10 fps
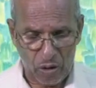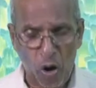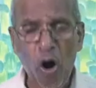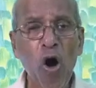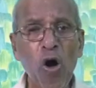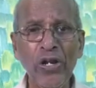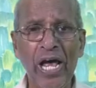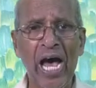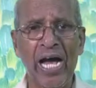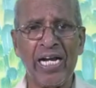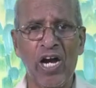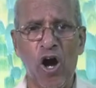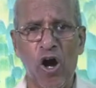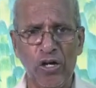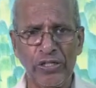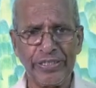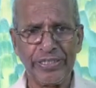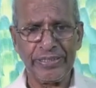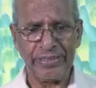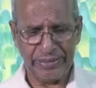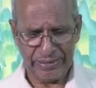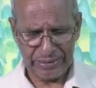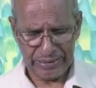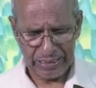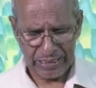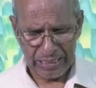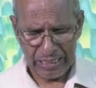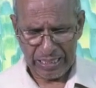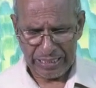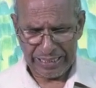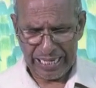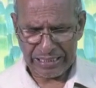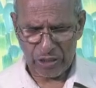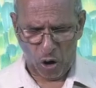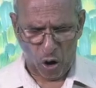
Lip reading: All are called, yet